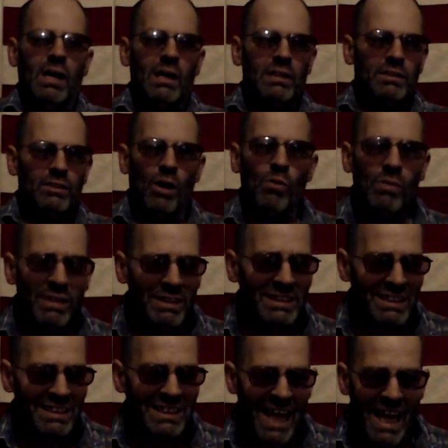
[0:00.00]
no one is
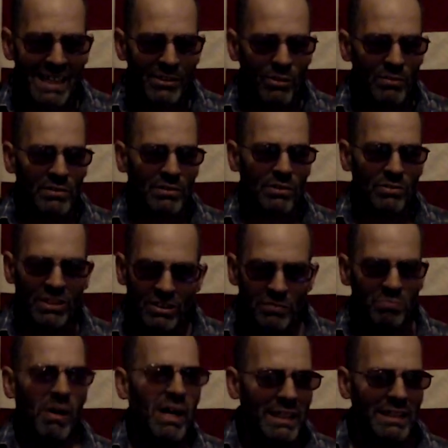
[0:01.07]
entitled to this
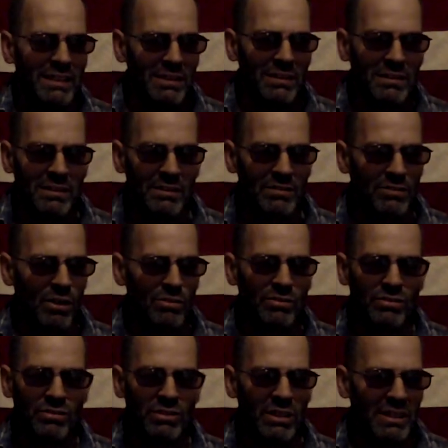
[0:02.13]
money, this social,
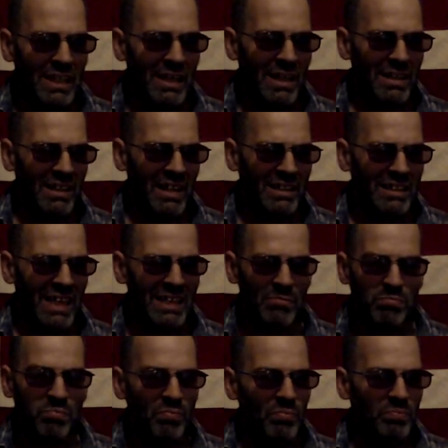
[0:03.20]
like they
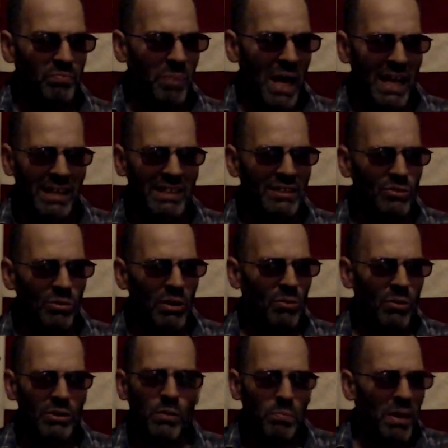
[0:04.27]
paid into it.
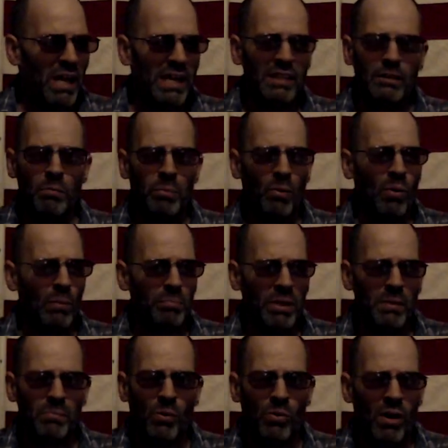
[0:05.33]
Well, you pay into poor
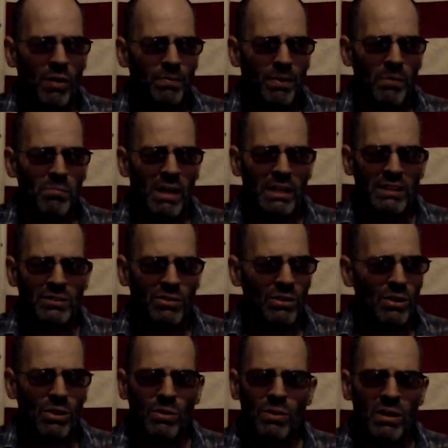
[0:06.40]
people welfare money
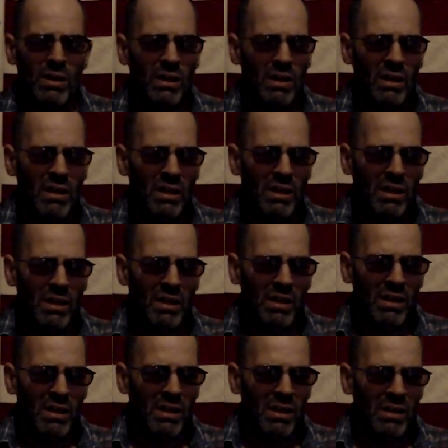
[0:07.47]
too,
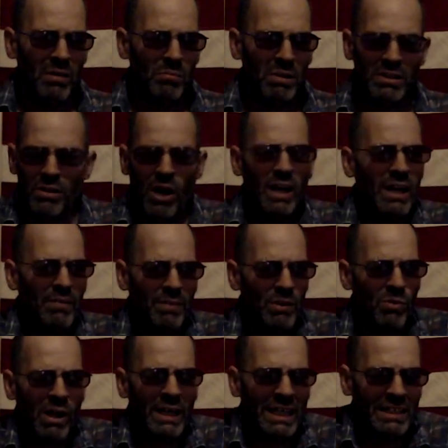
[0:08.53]
but not
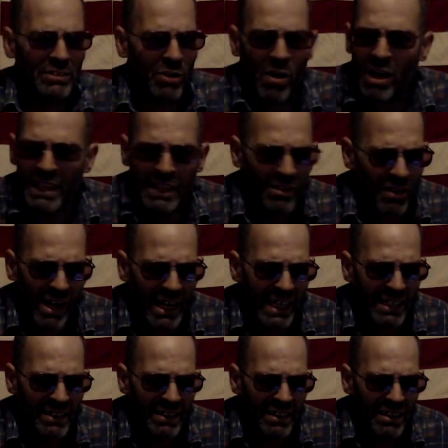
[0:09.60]
everyone gets on it,
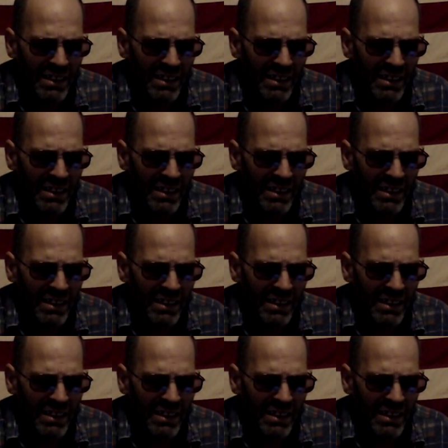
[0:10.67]
right?